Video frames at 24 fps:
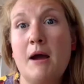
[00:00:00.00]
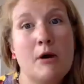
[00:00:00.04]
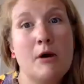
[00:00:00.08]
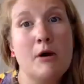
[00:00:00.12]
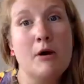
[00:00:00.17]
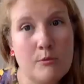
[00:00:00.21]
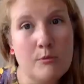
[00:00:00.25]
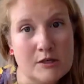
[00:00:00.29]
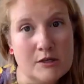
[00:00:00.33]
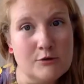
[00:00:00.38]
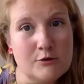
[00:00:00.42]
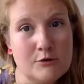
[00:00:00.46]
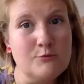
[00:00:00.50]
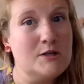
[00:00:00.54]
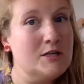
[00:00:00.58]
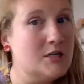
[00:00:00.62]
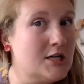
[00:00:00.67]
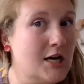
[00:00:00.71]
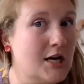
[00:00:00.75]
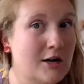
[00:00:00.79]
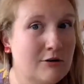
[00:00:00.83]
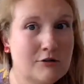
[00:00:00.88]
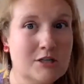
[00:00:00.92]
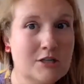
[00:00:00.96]
hoping to reach
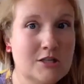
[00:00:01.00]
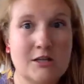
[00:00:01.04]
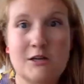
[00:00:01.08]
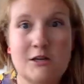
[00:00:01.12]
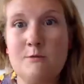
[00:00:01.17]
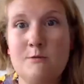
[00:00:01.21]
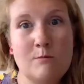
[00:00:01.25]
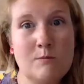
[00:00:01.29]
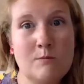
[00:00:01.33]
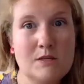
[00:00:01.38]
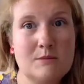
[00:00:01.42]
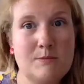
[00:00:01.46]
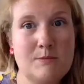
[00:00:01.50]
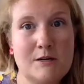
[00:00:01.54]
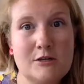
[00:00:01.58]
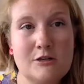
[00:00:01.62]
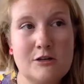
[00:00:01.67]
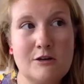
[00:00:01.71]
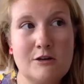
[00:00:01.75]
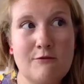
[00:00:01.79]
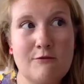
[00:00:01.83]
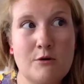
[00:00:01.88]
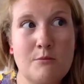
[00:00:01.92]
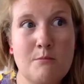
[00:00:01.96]
out to them,
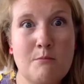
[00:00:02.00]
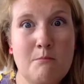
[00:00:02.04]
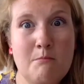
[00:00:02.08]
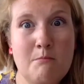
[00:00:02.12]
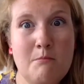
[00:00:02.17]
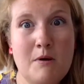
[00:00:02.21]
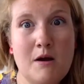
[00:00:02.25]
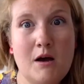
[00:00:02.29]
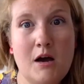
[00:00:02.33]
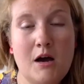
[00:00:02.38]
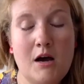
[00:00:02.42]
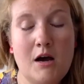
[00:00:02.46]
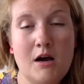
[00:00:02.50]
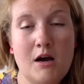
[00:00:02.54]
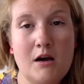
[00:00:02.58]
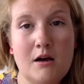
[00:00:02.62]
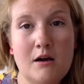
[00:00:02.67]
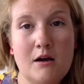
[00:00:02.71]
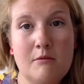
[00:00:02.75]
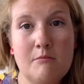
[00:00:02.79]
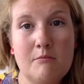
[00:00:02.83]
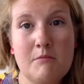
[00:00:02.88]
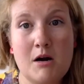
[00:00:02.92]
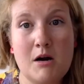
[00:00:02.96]
especially for
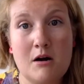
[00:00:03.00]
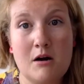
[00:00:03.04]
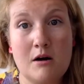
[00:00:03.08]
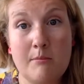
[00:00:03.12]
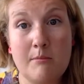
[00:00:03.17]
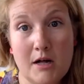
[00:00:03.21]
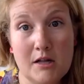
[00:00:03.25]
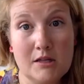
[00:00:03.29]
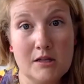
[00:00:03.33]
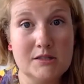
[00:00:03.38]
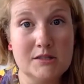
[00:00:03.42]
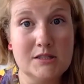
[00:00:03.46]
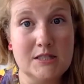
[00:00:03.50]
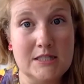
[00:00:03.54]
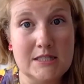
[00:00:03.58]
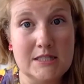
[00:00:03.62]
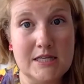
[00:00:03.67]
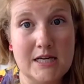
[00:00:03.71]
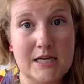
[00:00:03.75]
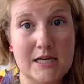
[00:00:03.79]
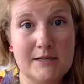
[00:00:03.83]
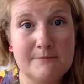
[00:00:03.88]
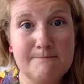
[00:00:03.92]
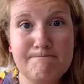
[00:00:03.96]
Mara Policy
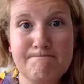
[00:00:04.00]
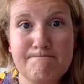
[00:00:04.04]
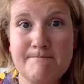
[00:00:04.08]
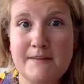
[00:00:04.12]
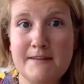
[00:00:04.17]
Day.